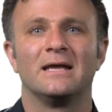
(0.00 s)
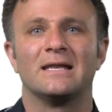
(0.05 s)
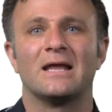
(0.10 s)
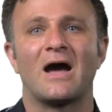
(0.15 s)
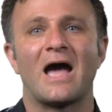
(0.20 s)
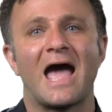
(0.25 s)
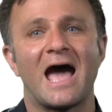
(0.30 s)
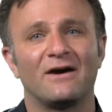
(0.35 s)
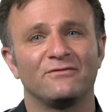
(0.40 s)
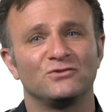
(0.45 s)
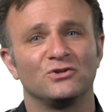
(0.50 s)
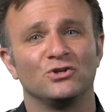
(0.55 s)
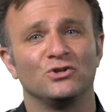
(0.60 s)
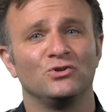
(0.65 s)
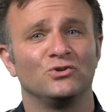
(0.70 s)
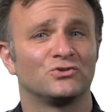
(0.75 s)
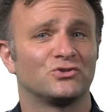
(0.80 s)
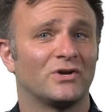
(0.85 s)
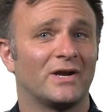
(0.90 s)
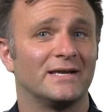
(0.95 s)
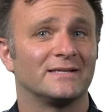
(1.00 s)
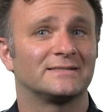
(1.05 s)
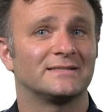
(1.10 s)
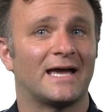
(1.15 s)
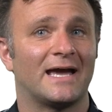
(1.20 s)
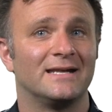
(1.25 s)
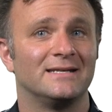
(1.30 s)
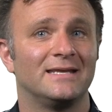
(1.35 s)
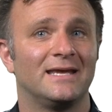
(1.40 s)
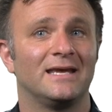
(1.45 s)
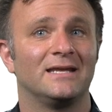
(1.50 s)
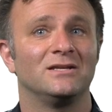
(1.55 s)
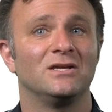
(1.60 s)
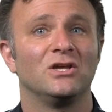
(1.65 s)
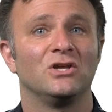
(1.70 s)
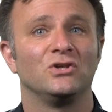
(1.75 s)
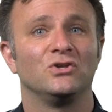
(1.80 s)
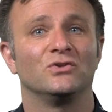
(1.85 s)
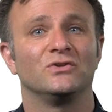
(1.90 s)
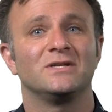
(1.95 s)
Now, after your user has signed in,
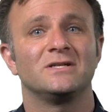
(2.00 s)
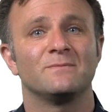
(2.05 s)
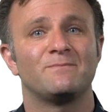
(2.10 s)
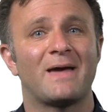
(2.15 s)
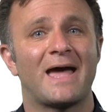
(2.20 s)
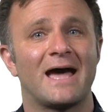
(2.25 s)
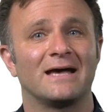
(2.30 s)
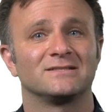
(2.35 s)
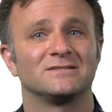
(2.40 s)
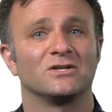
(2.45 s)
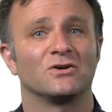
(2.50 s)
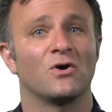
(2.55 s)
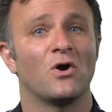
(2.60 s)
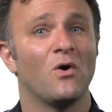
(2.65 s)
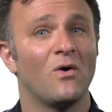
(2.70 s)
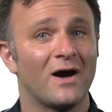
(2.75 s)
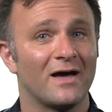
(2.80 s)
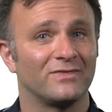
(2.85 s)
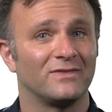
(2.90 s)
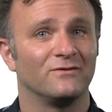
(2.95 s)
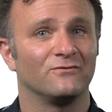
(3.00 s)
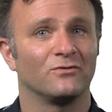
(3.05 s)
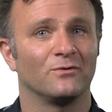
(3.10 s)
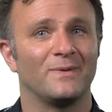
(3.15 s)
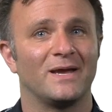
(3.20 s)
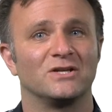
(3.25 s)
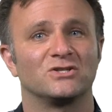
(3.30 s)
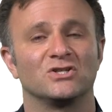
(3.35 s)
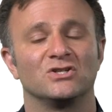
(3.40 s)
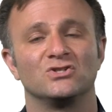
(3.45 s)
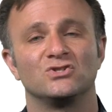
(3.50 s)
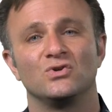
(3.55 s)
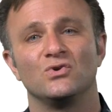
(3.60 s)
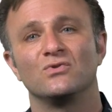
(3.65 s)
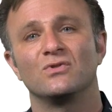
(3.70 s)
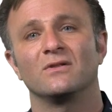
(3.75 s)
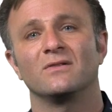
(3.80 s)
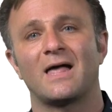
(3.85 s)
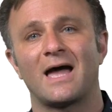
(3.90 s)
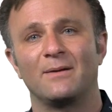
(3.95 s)
you'll need to pass their OAuth information to
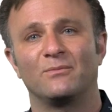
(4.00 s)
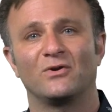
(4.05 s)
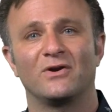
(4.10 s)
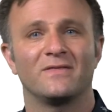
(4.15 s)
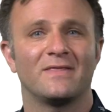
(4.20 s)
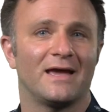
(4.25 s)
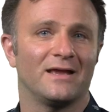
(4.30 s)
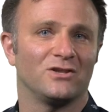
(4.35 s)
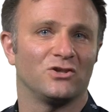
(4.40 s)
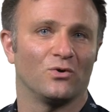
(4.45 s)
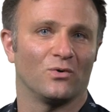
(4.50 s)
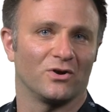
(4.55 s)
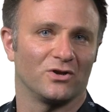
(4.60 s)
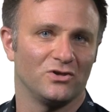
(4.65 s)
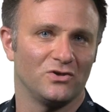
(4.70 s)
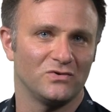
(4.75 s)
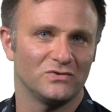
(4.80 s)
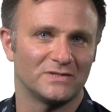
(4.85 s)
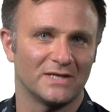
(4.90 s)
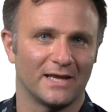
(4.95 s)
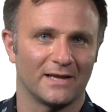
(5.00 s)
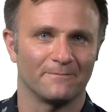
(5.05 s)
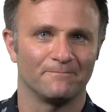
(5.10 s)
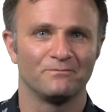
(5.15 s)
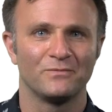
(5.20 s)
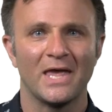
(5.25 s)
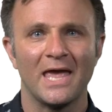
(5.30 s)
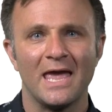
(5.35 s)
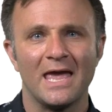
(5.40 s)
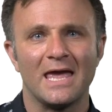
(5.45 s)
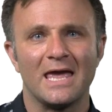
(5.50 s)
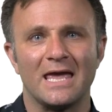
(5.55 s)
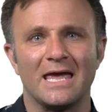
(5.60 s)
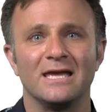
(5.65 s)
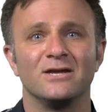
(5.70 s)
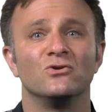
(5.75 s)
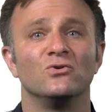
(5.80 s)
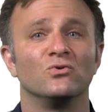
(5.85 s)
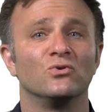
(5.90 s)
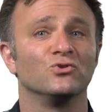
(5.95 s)
the library that you are using.
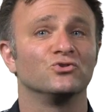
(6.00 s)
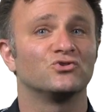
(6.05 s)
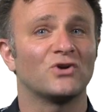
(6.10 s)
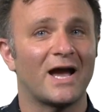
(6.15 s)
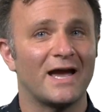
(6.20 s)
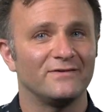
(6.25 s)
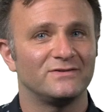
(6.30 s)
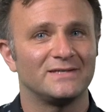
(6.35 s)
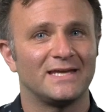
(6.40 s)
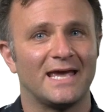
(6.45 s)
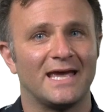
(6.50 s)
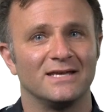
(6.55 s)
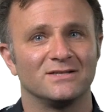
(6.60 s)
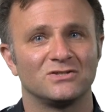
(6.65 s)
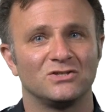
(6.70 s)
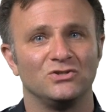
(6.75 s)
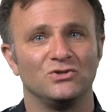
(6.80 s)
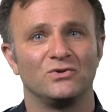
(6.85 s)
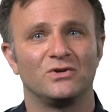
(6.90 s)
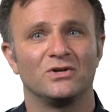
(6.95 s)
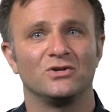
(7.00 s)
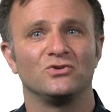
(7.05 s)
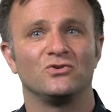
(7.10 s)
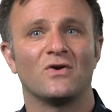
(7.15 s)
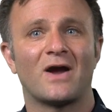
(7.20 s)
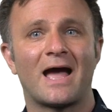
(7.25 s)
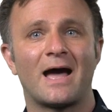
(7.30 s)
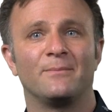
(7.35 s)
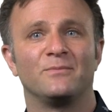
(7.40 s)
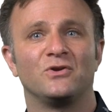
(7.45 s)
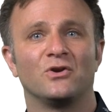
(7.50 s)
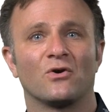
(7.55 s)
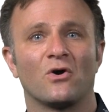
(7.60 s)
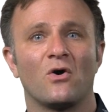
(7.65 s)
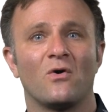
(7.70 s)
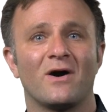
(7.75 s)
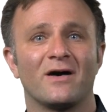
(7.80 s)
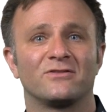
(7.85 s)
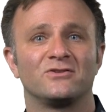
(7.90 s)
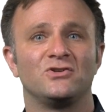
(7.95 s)
In Google Drive's case, you can grab your
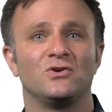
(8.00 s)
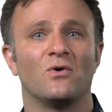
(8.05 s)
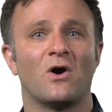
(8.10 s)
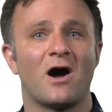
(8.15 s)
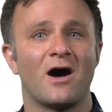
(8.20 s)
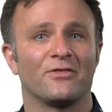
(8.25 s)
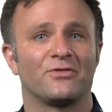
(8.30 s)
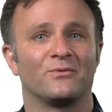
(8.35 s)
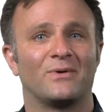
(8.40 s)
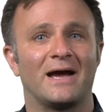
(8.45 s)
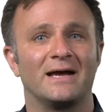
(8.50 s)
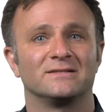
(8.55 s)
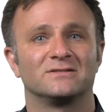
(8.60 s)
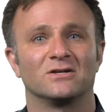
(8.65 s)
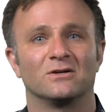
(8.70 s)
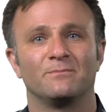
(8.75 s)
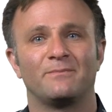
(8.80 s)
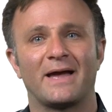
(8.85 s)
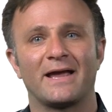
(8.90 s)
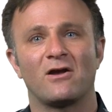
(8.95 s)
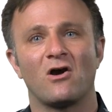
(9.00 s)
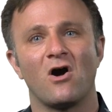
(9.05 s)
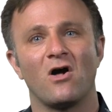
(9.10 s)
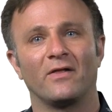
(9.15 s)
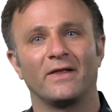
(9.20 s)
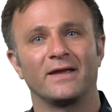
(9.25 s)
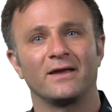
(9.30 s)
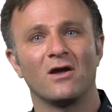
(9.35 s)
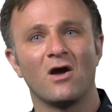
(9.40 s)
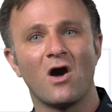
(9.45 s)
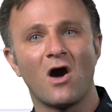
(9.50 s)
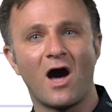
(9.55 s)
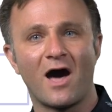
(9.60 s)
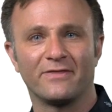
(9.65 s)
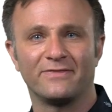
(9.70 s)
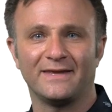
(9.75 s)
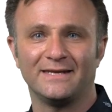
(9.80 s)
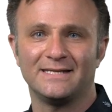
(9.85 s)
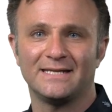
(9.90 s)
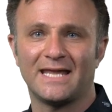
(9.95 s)
OAuth two authorizer by calling
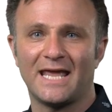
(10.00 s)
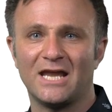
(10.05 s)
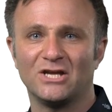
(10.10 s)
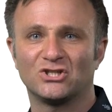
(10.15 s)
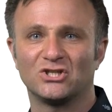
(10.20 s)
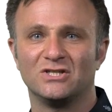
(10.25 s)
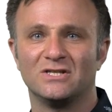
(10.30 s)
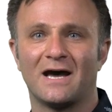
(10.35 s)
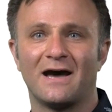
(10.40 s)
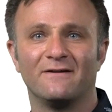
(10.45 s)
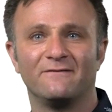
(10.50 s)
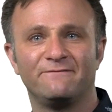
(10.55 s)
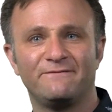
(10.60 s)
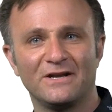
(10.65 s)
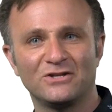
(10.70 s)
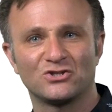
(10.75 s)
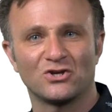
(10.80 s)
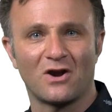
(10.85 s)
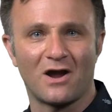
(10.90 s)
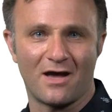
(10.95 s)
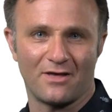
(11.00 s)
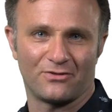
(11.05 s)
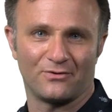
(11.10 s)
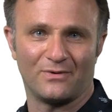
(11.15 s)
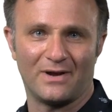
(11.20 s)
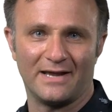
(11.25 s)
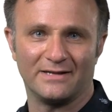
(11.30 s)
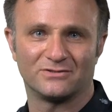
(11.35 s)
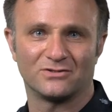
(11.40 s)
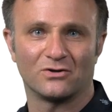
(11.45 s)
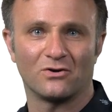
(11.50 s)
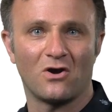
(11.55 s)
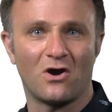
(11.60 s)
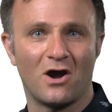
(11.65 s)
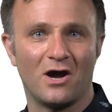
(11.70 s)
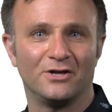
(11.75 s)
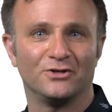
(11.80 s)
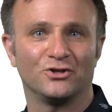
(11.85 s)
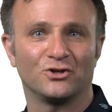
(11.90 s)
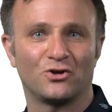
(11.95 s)
authentication.fetcherAuthorizer
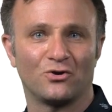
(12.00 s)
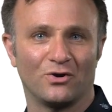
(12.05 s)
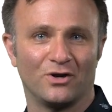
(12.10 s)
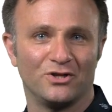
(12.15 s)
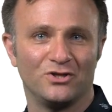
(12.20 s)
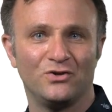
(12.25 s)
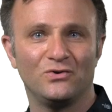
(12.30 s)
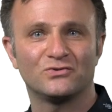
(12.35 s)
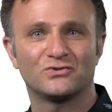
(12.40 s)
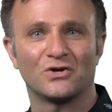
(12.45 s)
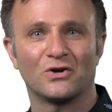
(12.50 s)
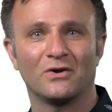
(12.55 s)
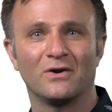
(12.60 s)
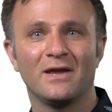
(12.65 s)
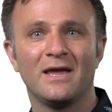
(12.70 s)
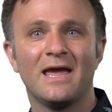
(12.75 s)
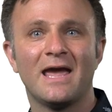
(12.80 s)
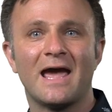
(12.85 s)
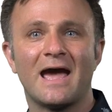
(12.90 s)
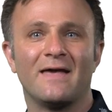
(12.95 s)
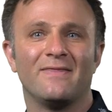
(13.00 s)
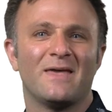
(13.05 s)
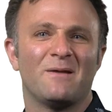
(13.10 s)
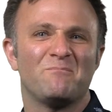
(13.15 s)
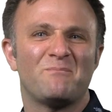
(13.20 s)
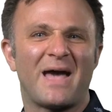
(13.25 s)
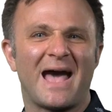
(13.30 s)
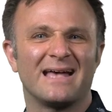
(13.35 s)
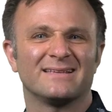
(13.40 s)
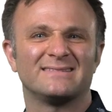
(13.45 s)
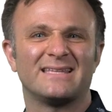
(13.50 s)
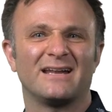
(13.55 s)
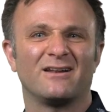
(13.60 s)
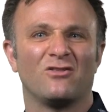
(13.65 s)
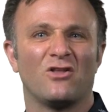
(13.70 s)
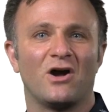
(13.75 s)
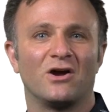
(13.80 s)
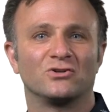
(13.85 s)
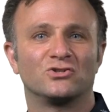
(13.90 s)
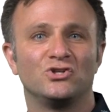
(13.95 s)
on your current user, and then pass that
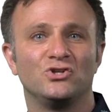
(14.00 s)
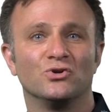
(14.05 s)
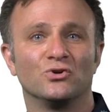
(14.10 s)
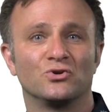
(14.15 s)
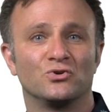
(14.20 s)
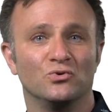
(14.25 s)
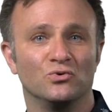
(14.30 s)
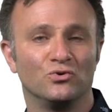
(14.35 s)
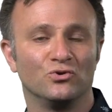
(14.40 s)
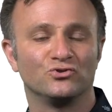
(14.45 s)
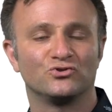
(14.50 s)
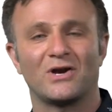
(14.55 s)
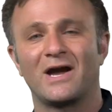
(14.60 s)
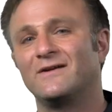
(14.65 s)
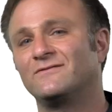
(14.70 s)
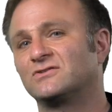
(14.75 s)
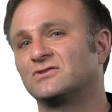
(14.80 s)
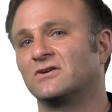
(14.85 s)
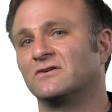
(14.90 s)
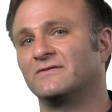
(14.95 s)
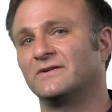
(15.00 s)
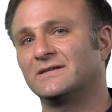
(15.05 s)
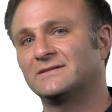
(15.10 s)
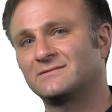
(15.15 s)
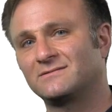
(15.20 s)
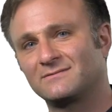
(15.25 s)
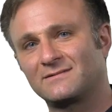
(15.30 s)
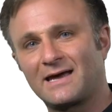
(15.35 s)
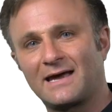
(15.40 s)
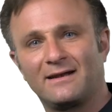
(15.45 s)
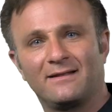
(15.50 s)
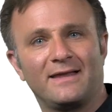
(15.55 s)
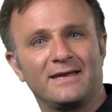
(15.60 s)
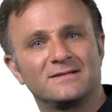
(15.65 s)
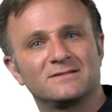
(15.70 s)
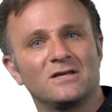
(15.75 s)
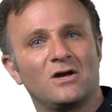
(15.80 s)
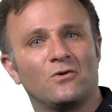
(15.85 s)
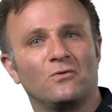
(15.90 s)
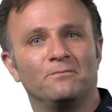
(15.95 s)
along to your Google Drive service, kind of like
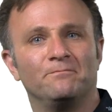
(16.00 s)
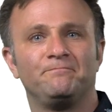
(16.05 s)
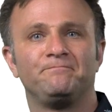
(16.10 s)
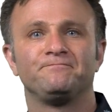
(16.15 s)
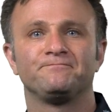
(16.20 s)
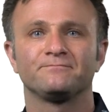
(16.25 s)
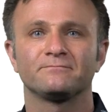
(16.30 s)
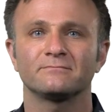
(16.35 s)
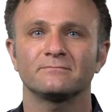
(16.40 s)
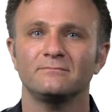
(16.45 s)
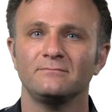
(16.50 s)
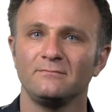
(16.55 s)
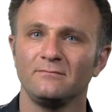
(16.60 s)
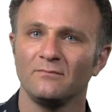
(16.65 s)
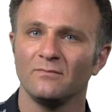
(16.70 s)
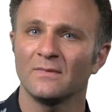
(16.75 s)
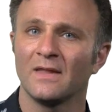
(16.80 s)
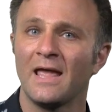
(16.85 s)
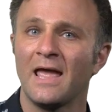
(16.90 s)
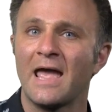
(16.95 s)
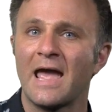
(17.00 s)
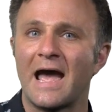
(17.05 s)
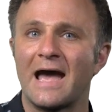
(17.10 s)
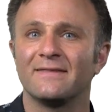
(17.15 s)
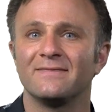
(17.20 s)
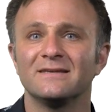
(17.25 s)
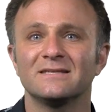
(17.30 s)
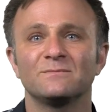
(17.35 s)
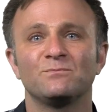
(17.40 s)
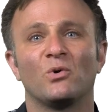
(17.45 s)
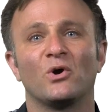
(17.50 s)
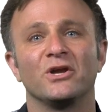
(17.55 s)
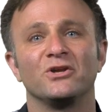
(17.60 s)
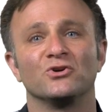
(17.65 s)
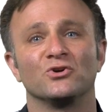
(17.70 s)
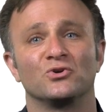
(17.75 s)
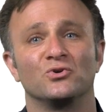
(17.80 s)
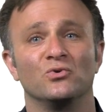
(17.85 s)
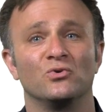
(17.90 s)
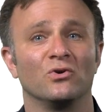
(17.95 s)
so. At this point,
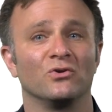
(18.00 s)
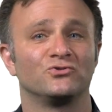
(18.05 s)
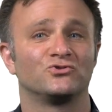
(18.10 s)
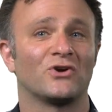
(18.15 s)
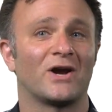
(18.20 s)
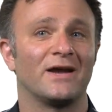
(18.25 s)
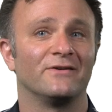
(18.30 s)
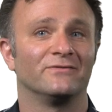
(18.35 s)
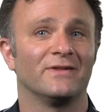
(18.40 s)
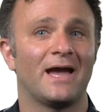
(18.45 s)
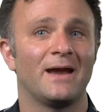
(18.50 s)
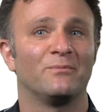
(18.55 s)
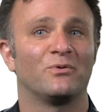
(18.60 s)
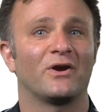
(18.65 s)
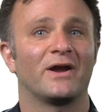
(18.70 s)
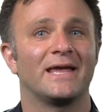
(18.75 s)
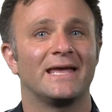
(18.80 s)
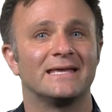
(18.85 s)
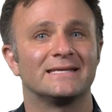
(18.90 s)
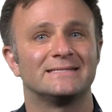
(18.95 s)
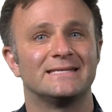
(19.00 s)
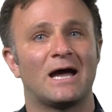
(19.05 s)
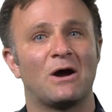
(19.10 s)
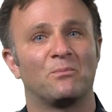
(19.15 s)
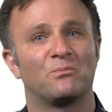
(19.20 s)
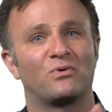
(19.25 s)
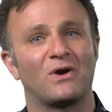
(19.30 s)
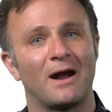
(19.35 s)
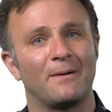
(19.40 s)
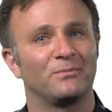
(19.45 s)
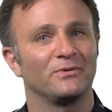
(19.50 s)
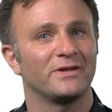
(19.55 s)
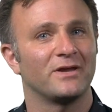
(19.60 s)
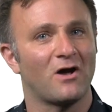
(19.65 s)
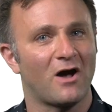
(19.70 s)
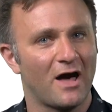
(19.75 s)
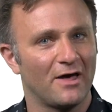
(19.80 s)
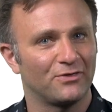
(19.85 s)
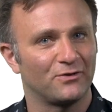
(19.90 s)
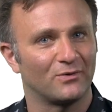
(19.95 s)
your Google Drive library is now properly
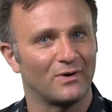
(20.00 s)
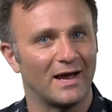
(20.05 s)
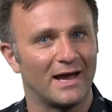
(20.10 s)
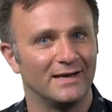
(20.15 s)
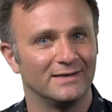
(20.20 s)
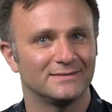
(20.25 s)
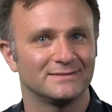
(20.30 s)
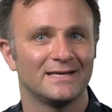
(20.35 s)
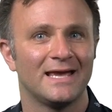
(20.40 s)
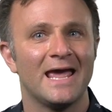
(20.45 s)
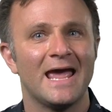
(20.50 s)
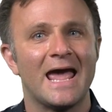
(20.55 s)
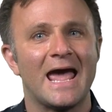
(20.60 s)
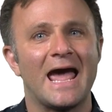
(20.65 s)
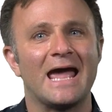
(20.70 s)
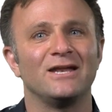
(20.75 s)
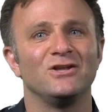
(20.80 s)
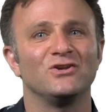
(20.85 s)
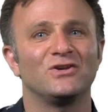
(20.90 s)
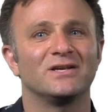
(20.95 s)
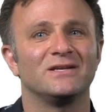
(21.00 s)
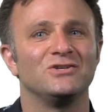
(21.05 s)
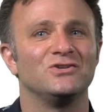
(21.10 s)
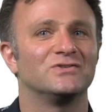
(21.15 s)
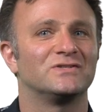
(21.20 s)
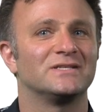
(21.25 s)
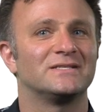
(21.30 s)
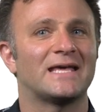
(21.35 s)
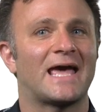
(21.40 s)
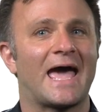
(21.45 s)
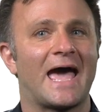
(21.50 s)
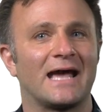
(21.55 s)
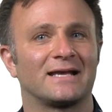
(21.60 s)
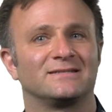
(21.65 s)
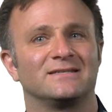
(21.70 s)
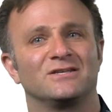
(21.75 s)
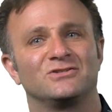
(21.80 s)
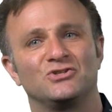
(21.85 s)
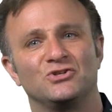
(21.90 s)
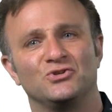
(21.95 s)
authorized, and you can use it to
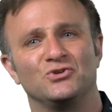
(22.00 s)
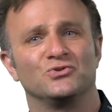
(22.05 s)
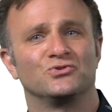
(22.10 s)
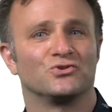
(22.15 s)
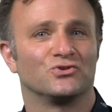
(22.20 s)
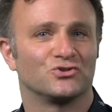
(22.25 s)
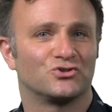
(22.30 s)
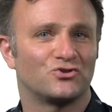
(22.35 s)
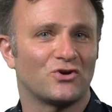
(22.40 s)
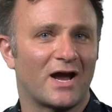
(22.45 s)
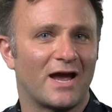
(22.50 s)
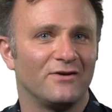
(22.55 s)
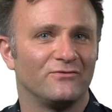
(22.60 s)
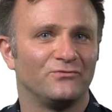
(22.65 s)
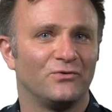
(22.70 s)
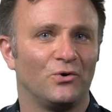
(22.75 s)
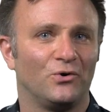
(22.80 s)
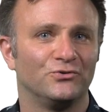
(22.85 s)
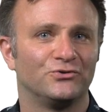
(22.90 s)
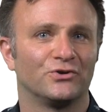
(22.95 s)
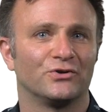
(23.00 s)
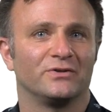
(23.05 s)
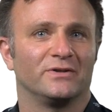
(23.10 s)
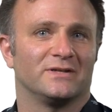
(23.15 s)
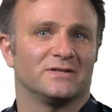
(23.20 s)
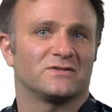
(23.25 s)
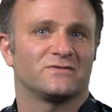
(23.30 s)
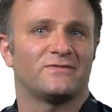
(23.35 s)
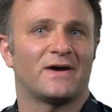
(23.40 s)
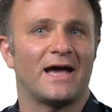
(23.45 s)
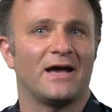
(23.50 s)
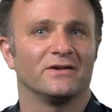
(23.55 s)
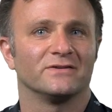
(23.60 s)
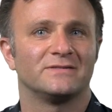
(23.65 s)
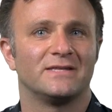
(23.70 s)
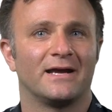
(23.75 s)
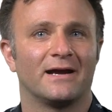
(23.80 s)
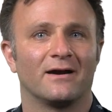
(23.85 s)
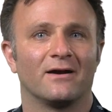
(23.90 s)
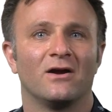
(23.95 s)
access your user's Drive folder, list files
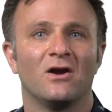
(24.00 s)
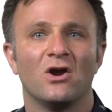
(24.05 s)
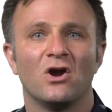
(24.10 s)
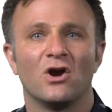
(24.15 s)
there,